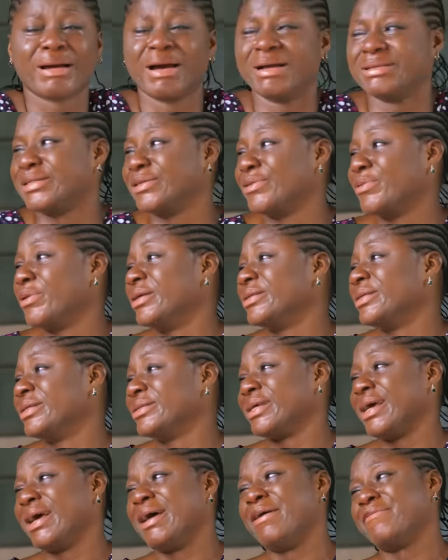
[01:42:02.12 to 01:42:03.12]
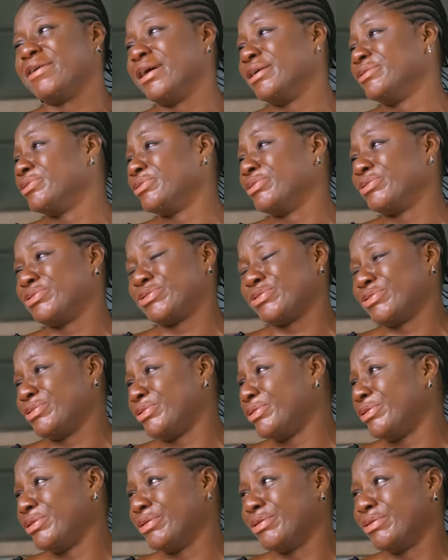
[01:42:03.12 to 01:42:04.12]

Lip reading: Kati, what did I ever do to you?